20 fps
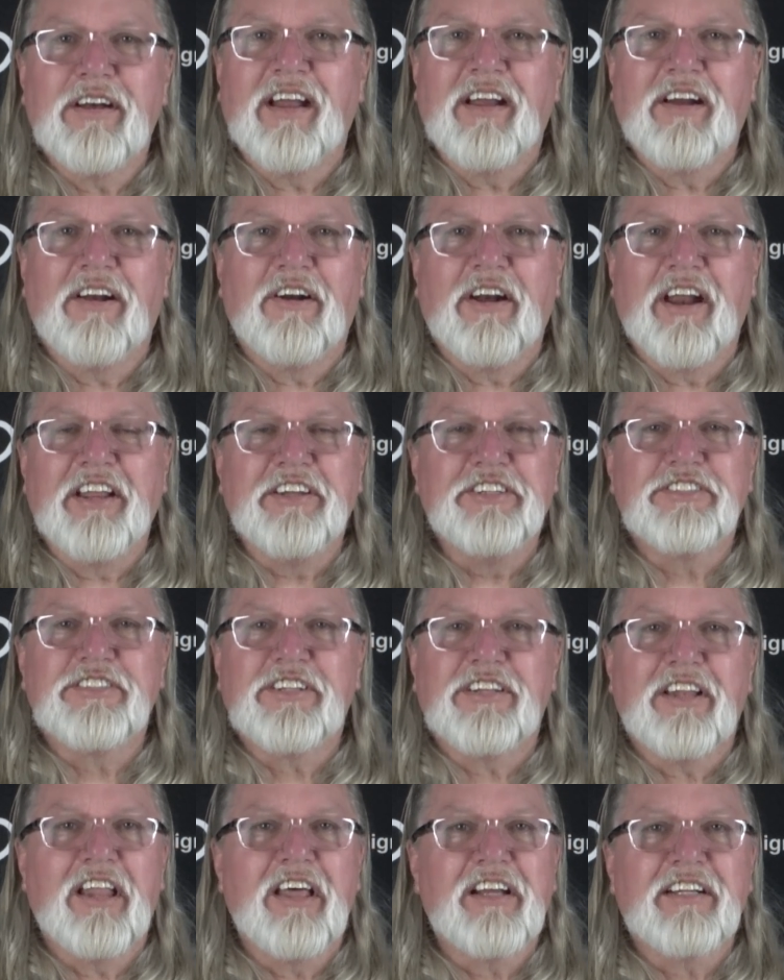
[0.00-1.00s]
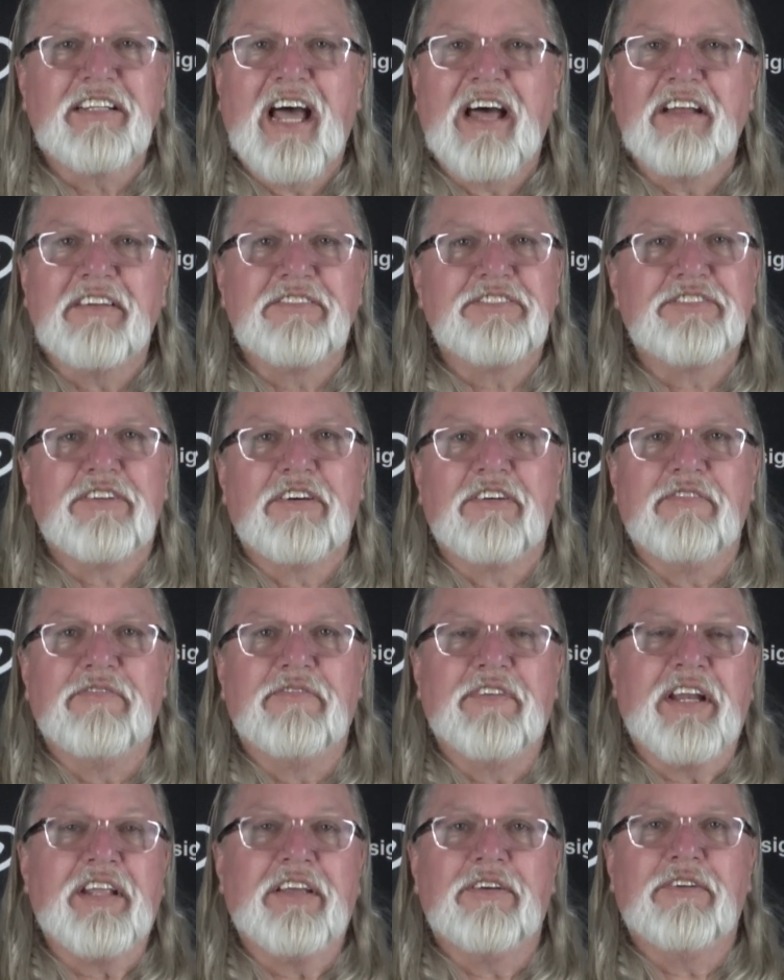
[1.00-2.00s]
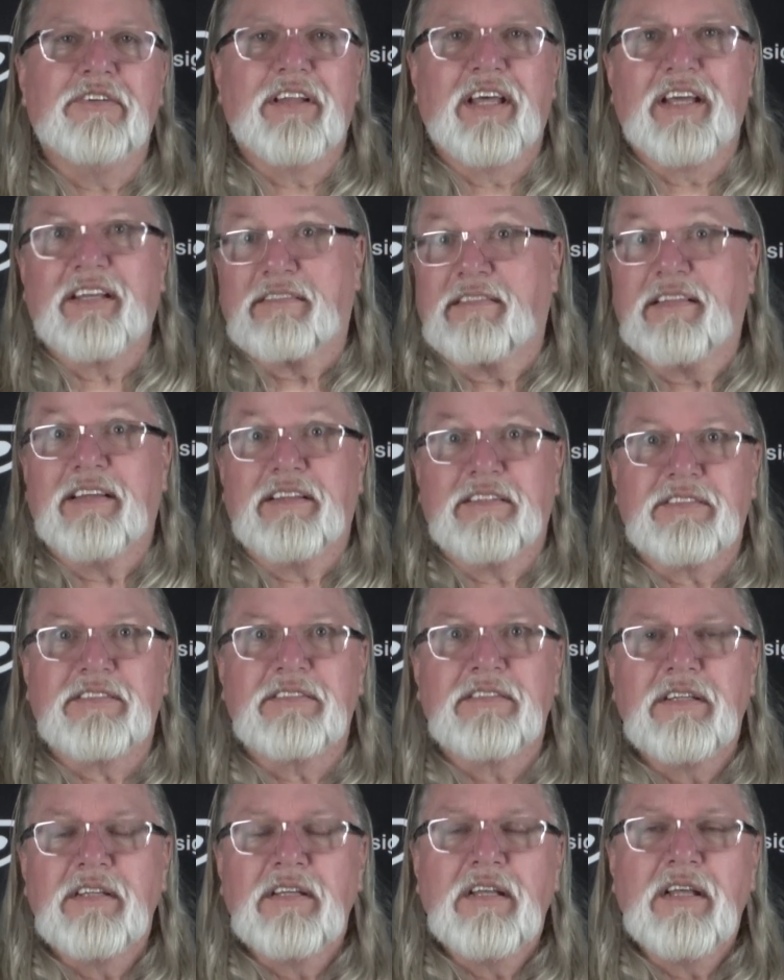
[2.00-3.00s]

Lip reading: or I just lucked out and saw a video like this.